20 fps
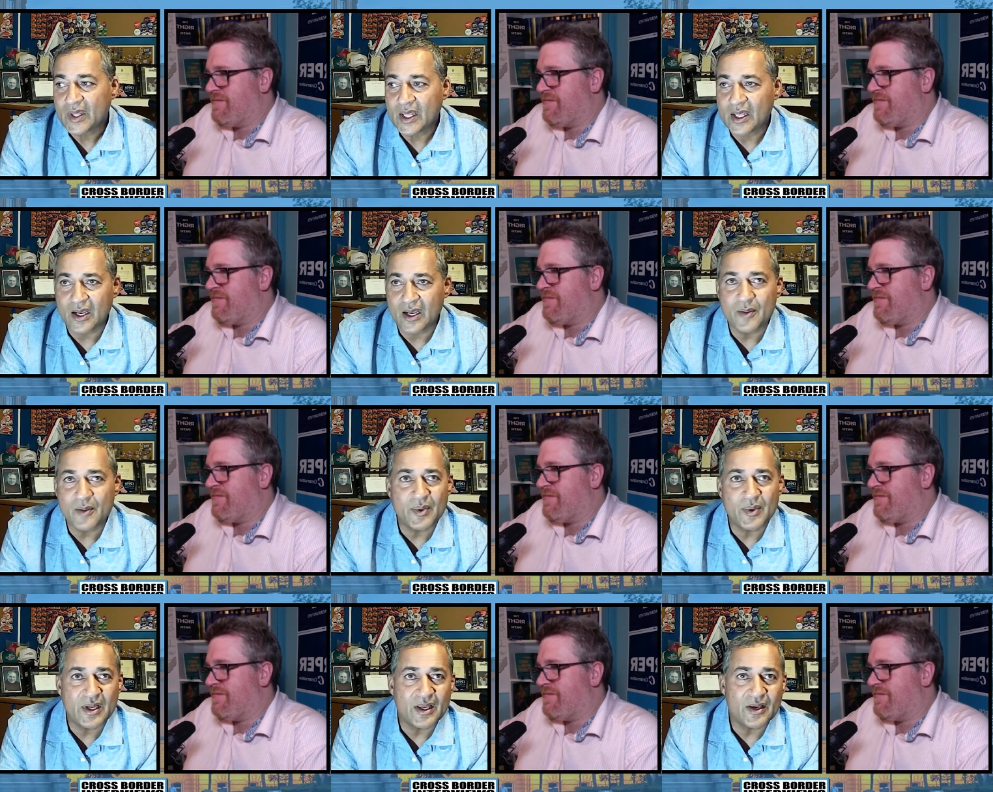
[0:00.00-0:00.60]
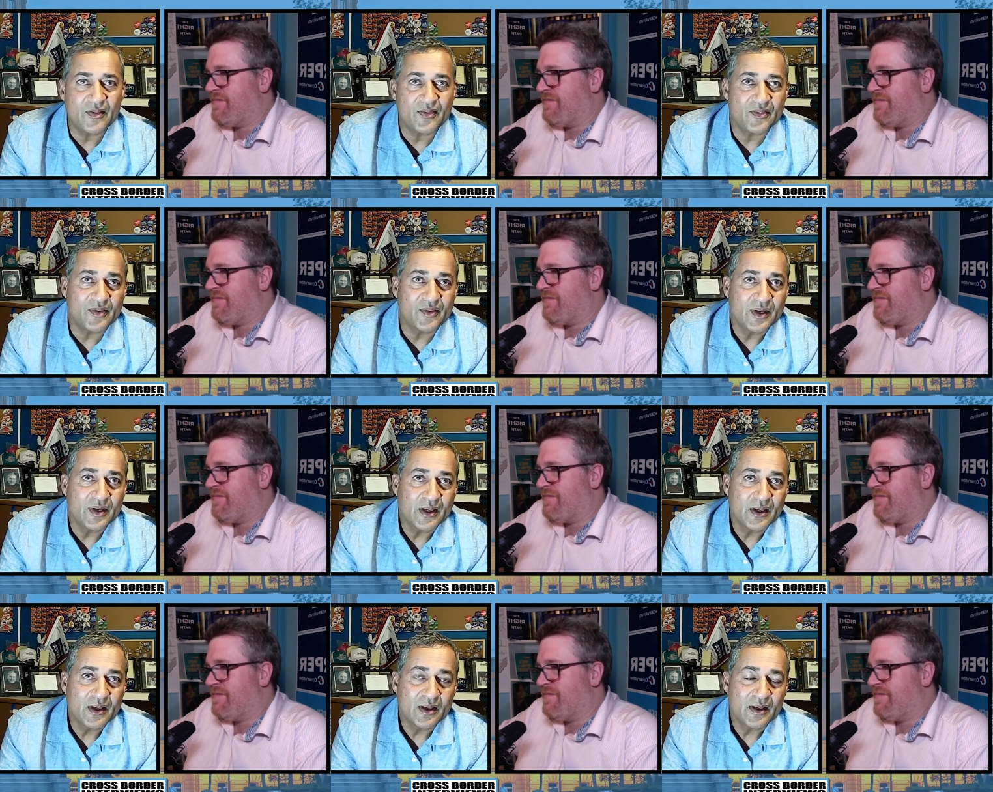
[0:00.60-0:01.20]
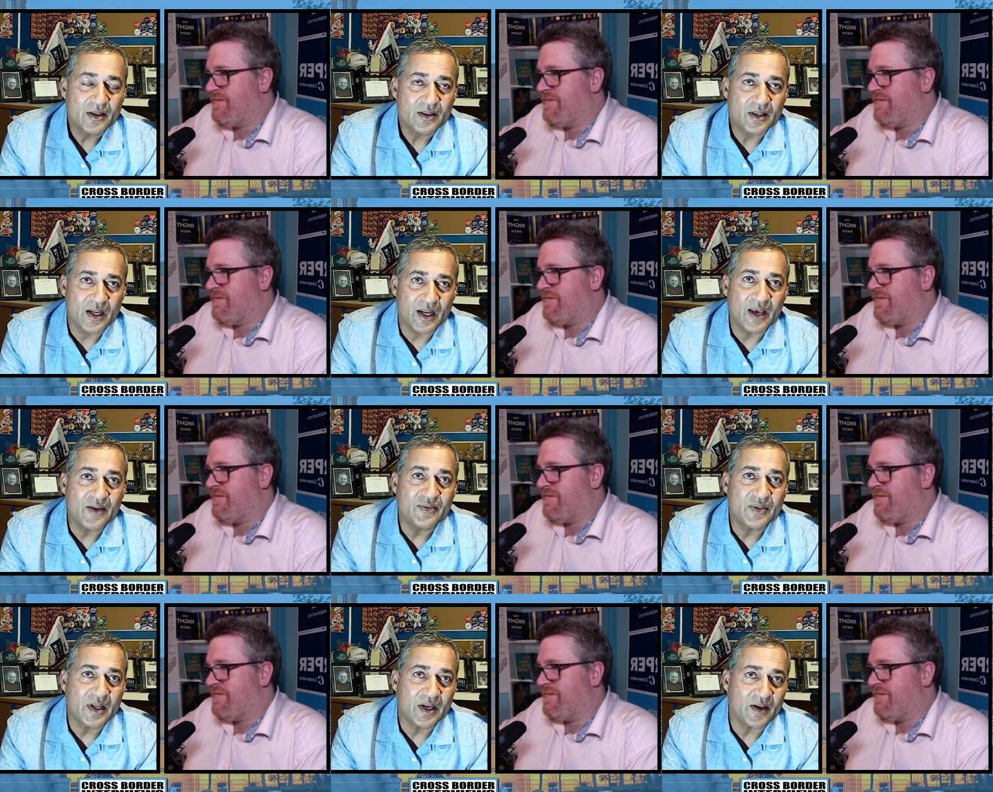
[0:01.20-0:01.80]
Speaker 1: And I believe the
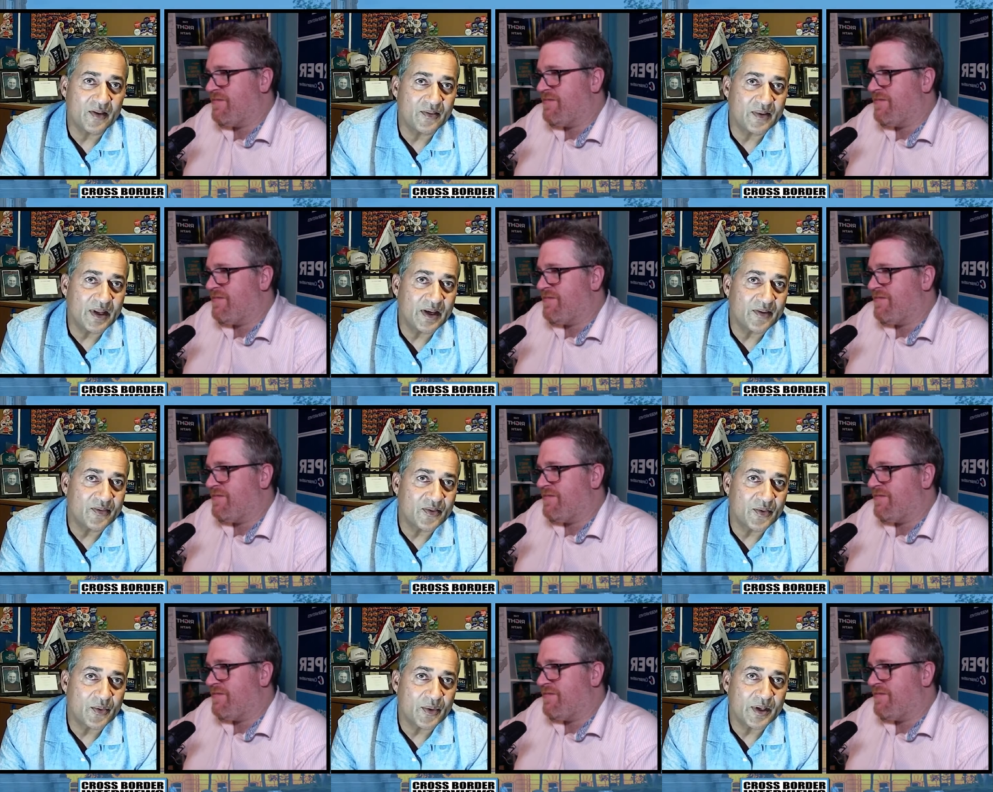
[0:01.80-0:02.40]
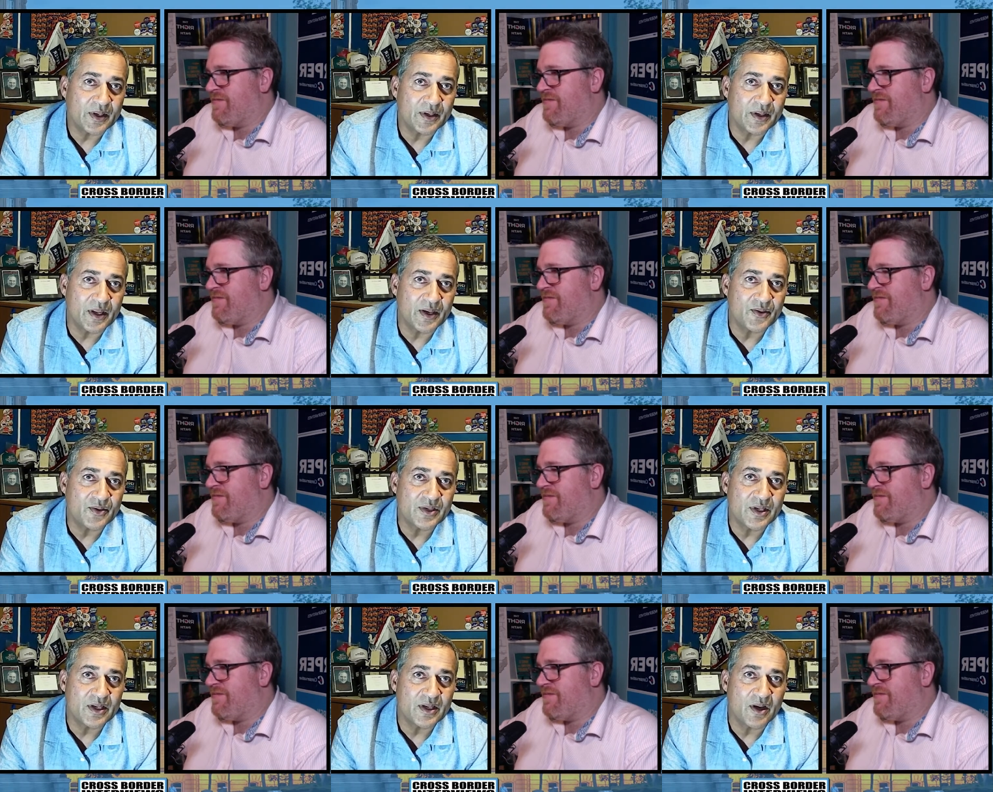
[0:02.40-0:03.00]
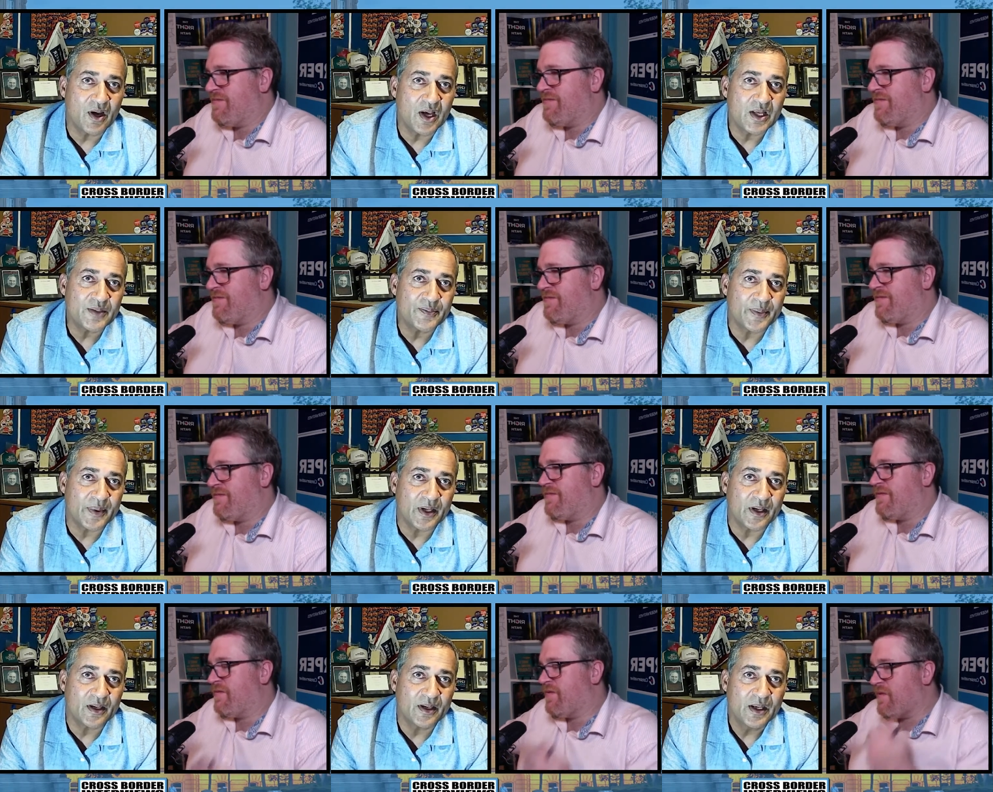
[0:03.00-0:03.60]
life that I've lived, working in inner city
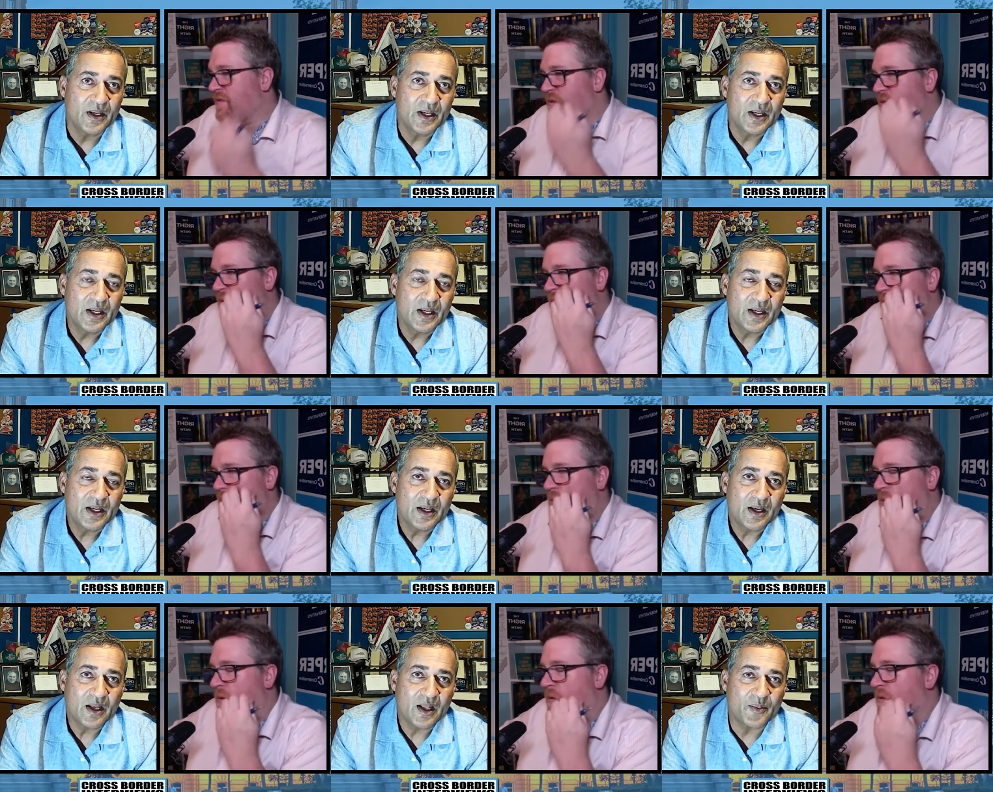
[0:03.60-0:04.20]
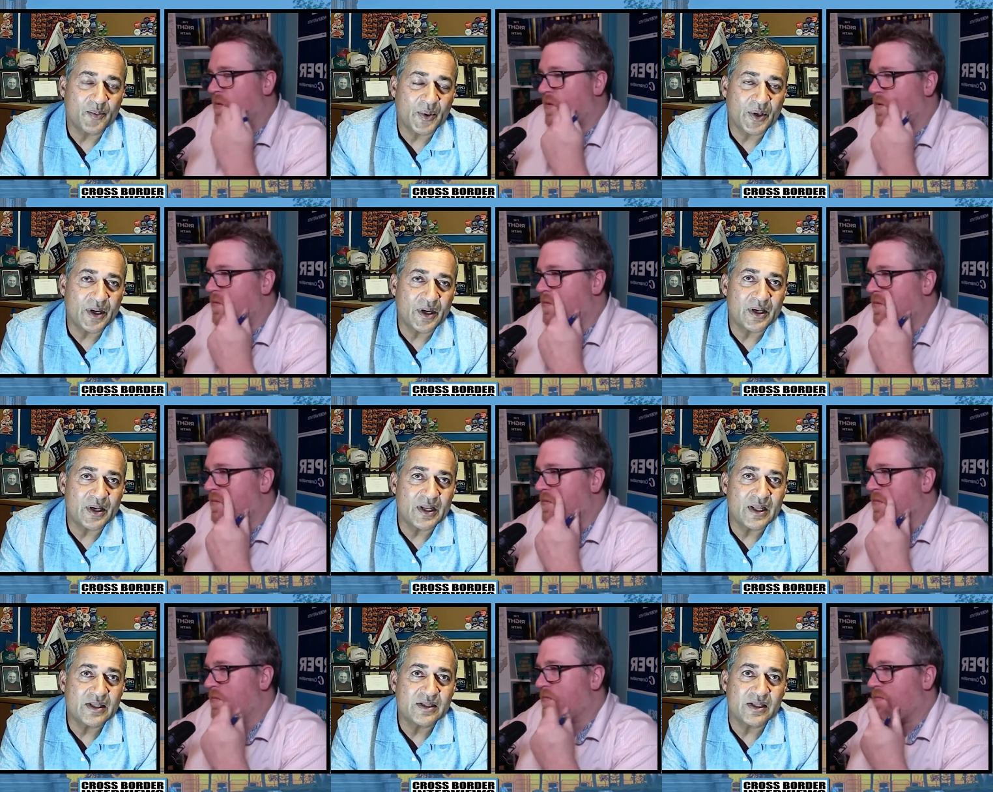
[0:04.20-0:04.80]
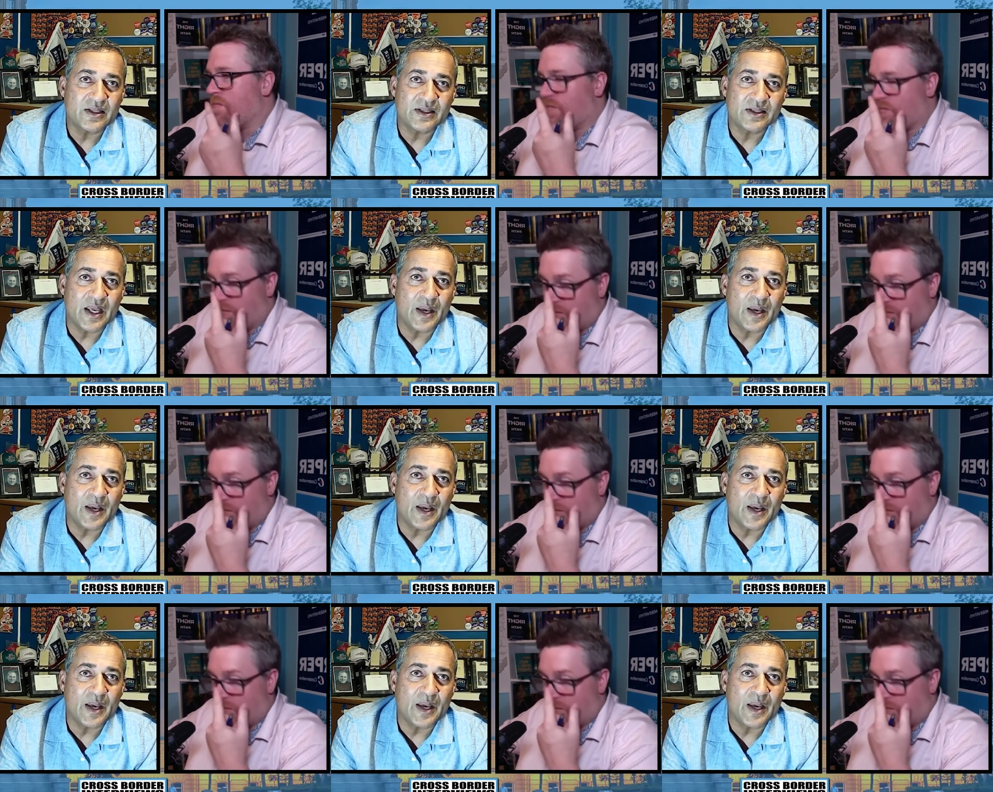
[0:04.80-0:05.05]
hospital, Alberta needs an